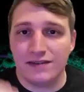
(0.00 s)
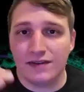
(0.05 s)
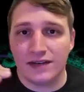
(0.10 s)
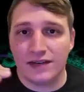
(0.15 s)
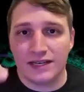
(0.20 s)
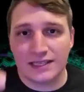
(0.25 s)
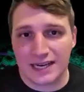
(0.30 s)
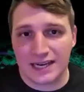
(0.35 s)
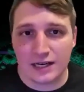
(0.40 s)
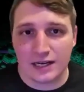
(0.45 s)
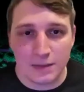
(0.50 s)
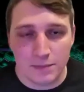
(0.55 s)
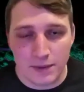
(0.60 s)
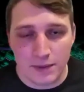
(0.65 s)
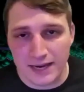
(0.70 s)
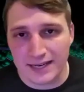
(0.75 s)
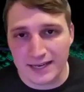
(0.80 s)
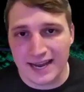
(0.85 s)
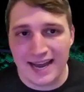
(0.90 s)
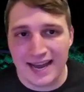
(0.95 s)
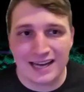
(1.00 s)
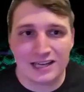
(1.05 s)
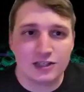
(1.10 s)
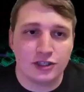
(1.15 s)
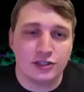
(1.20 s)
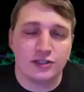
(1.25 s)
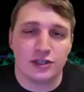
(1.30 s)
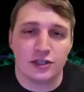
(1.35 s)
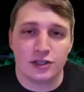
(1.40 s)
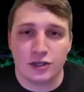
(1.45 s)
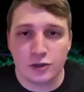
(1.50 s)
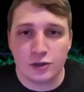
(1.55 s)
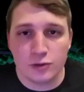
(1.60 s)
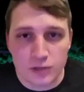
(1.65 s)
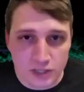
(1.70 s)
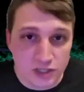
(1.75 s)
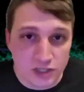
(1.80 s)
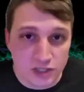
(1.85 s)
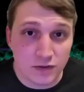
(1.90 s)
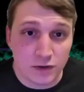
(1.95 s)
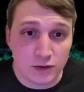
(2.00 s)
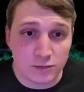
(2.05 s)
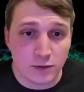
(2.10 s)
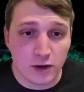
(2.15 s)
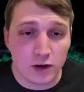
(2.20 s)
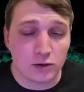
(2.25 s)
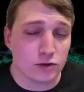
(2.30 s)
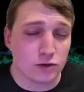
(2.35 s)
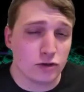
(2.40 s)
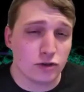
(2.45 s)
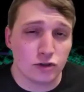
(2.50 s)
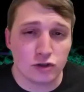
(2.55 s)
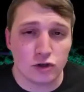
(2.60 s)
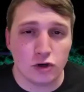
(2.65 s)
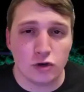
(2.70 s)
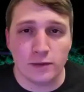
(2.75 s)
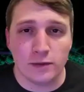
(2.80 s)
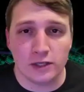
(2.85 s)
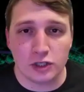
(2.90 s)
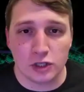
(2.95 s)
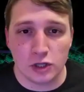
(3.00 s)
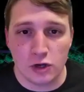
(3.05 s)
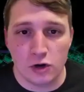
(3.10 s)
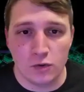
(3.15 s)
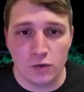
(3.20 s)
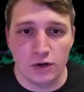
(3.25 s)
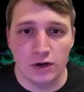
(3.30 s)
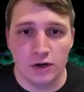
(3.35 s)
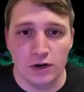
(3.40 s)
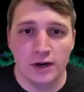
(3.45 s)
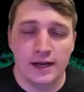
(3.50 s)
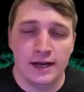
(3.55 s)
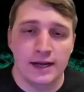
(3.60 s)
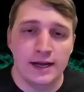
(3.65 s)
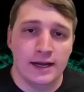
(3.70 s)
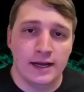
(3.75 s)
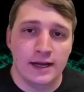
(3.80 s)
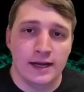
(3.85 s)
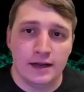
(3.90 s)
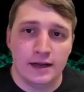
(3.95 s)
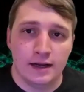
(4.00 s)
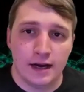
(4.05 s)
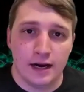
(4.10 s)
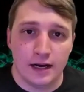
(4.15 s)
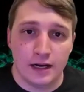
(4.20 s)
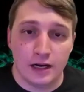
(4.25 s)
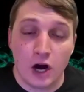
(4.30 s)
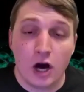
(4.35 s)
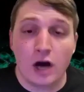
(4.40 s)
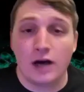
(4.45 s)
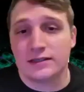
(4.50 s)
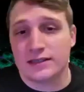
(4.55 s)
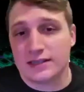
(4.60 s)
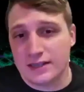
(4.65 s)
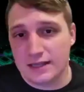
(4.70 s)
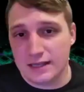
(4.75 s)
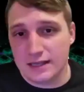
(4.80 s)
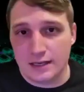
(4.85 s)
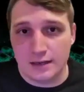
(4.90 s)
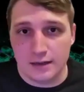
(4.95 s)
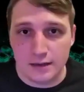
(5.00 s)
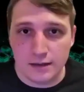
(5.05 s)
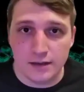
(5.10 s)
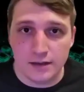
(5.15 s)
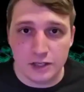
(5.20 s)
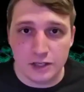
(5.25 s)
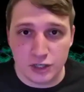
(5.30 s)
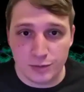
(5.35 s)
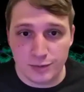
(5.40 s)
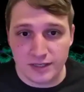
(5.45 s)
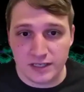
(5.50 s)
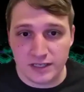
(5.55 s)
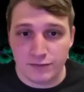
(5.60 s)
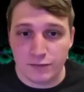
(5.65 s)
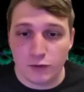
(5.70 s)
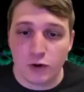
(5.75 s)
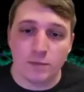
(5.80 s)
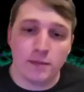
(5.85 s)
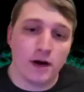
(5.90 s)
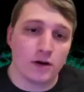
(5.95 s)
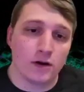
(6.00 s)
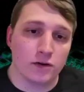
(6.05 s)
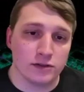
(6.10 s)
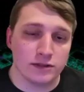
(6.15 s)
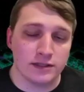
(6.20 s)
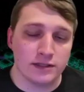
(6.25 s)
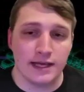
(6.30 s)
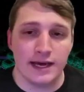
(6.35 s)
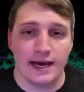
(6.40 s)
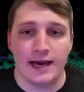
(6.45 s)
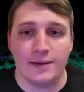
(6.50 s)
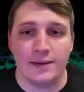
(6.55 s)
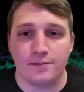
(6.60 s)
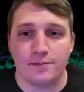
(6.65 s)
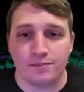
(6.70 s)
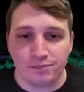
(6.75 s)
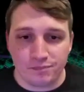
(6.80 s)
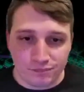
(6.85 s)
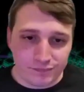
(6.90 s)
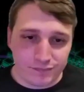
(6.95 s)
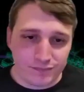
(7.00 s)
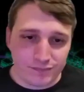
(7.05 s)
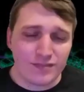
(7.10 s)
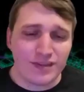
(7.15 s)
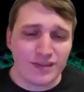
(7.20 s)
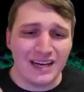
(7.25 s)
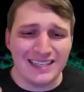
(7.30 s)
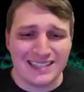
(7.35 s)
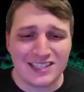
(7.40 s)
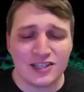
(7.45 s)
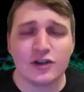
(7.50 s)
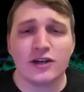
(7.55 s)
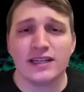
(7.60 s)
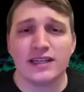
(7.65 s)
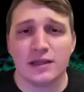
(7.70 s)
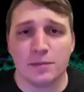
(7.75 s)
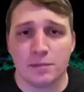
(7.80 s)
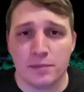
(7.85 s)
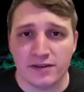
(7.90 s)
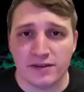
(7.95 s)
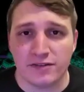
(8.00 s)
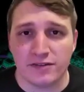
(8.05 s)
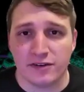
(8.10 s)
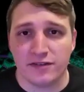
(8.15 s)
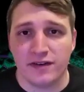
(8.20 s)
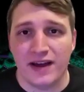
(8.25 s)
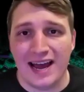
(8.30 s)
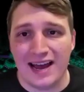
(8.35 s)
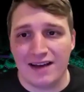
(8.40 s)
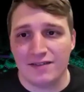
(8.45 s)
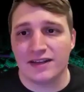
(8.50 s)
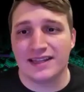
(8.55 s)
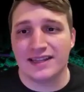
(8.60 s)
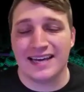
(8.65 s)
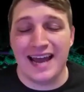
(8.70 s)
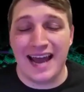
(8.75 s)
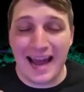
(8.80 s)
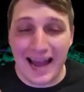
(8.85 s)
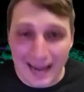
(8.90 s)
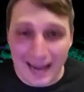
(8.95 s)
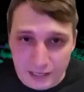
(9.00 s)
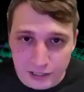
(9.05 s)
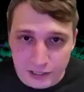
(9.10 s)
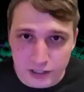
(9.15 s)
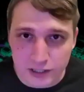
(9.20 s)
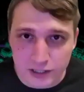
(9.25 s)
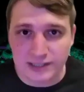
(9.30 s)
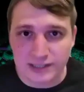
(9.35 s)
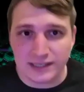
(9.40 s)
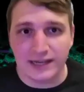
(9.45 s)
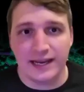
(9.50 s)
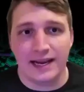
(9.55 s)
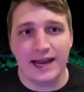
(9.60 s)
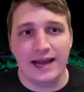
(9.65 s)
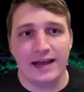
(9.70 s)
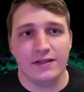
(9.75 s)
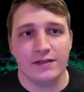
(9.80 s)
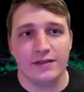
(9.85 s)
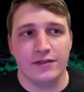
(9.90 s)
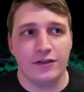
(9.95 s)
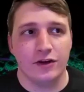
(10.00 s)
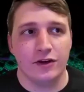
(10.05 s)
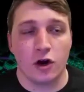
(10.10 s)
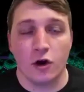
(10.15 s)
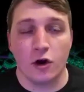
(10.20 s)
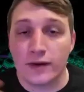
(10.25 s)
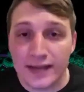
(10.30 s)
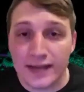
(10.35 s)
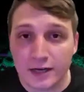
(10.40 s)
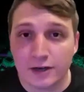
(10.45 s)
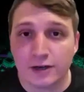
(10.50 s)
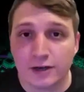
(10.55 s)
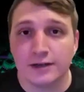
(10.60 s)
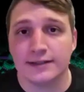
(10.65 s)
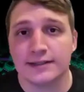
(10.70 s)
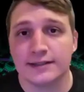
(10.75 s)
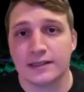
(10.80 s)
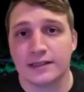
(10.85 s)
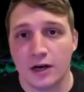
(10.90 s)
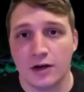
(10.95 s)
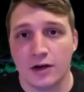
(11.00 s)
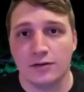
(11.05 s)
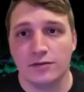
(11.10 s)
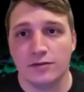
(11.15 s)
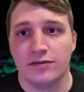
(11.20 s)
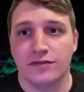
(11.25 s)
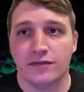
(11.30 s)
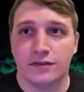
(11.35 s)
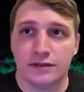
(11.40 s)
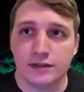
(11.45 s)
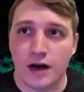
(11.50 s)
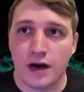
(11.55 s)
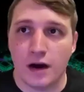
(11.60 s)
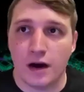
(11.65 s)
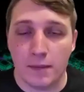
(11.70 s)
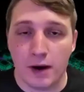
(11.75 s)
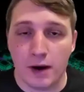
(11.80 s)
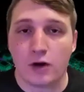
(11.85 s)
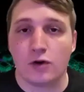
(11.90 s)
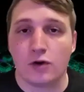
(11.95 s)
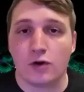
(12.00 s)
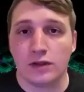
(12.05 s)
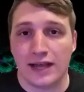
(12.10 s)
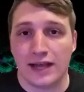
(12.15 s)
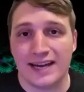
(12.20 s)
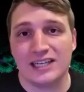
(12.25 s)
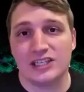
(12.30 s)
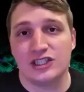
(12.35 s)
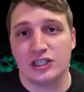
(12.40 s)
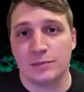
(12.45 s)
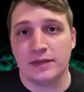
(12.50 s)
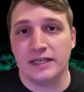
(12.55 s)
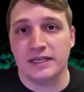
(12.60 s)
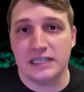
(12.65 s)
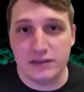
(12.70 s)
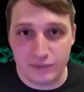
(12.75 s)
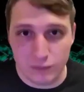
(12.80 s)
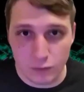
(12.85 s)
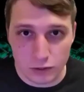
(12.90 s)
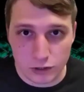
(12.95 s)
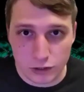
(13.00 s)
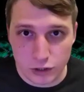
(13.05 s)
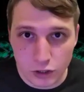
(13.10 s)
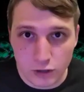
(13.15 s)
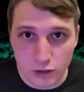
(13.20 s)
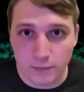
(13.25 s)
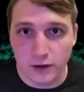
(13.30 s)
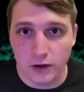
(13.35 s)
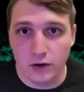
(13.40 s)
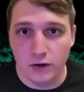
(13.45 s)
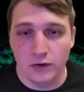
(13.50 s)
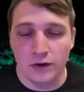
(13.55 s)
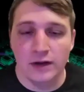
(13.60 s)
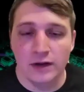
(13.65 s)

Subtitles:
as I keep adding actions, the usage of those models are so much lower cost than the GPT-4 models that I still get the benefit of having the accuracy and the coherence of a model like GPT-4 Turbo,